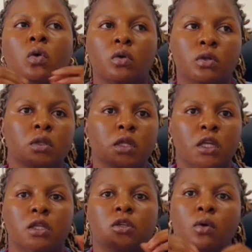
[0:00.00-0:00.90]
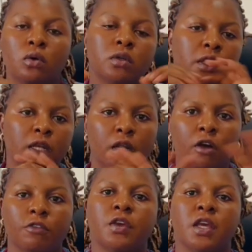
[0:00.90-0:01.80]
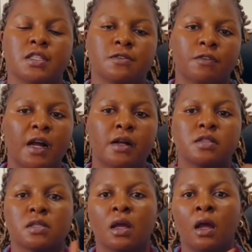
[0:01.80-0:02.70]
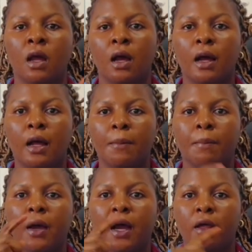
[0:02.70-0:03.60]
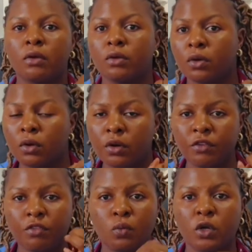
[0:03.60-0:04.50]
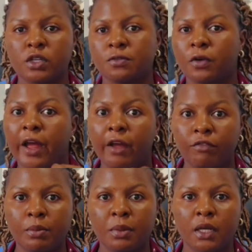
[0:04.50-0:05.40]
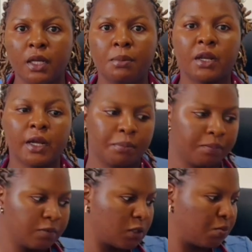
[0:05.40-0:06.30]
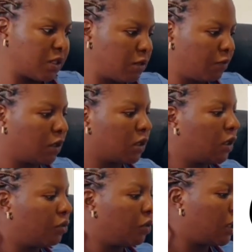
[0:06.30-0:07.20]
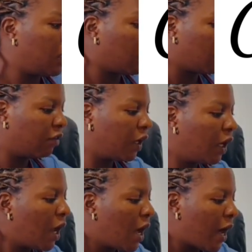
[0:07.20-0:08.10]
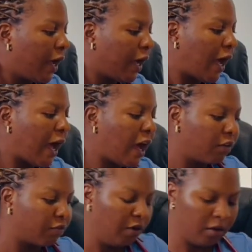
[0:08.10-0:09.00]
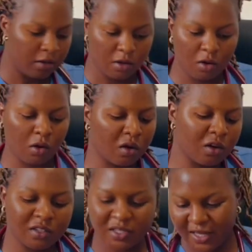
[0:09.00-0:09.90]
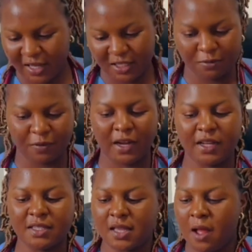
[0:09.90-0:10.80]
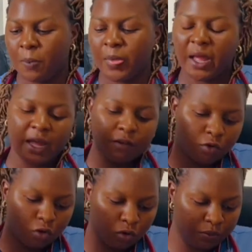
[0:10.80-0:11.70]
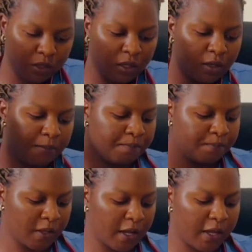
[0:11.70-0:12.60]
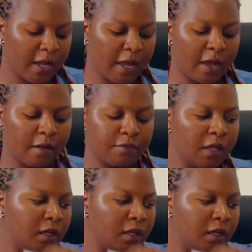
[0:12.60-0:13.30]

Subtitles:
totally love case files. I don't know if it works for everybody, but I specifically really love it. I have all the case files. I have OB, I have